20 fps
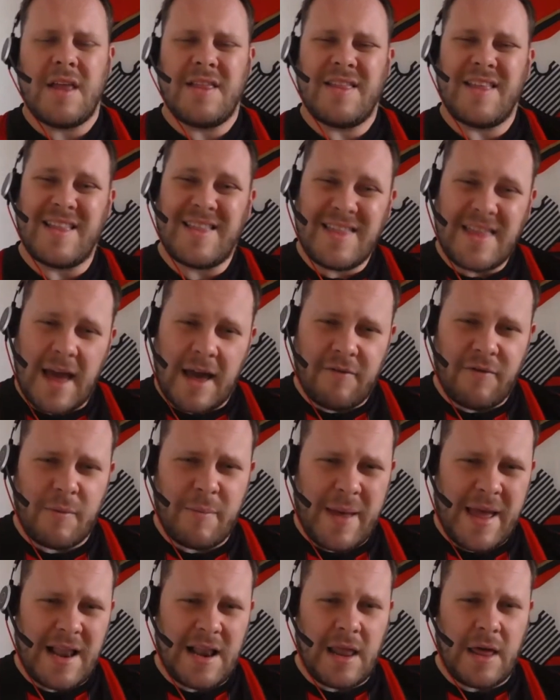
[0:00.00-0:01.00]
The
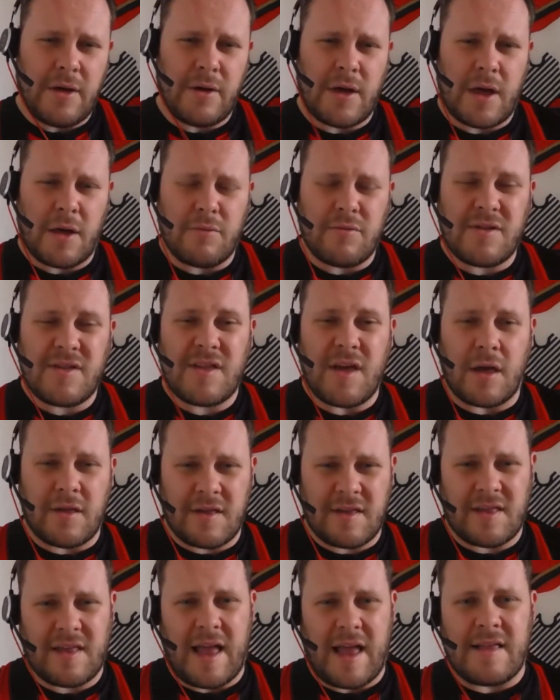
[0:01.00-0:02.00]
Daffabet logo does
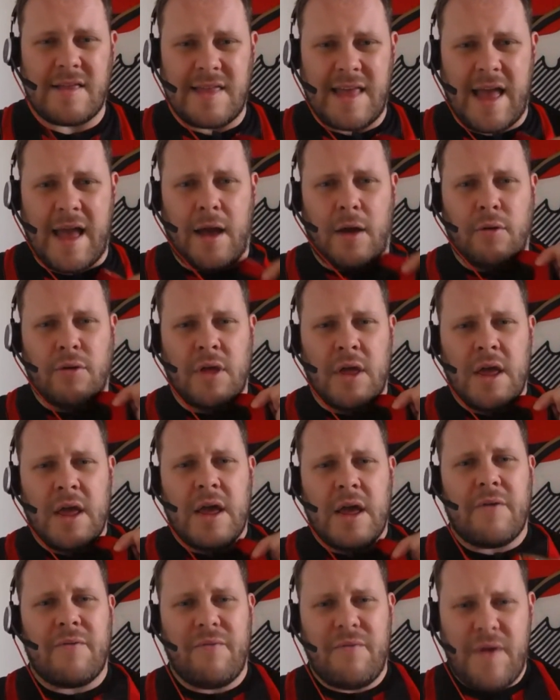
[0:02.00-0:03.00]
stand out
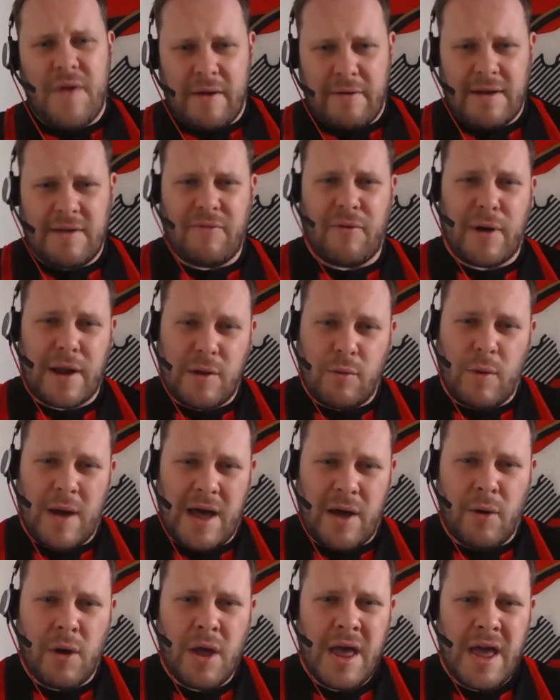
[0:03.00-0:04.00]
very, very
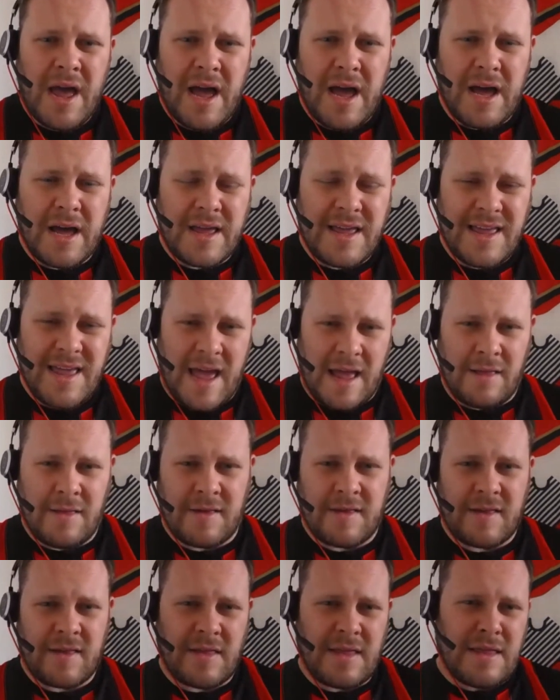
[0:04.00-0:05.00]
well
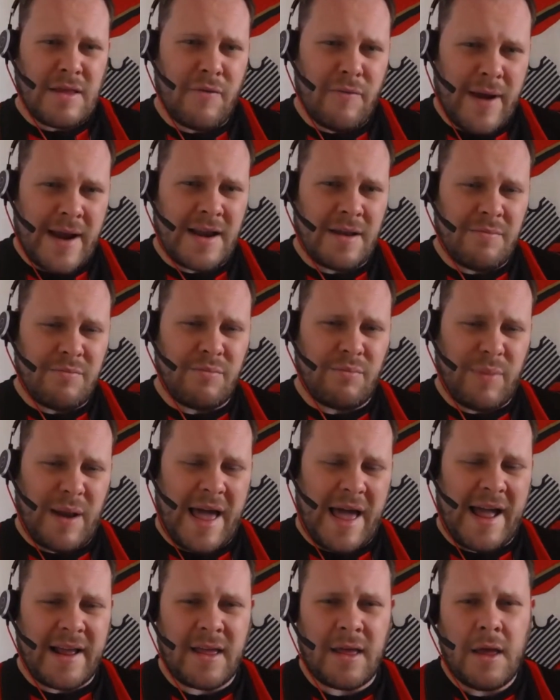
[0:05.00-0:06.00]
against the red and
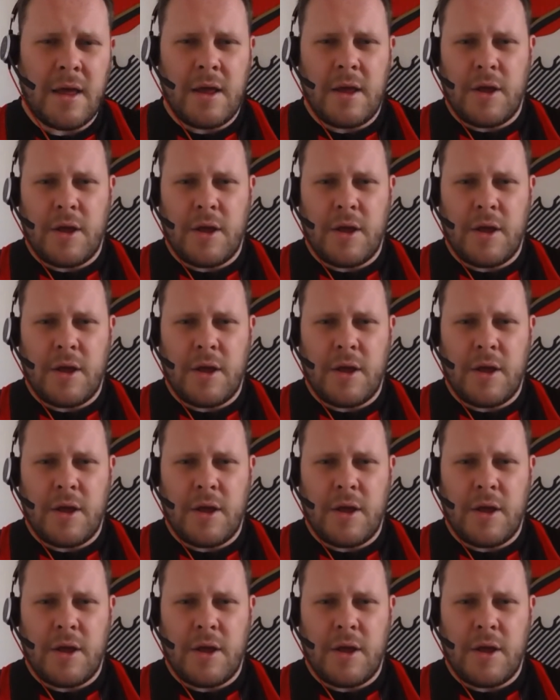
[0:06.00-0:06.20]
black.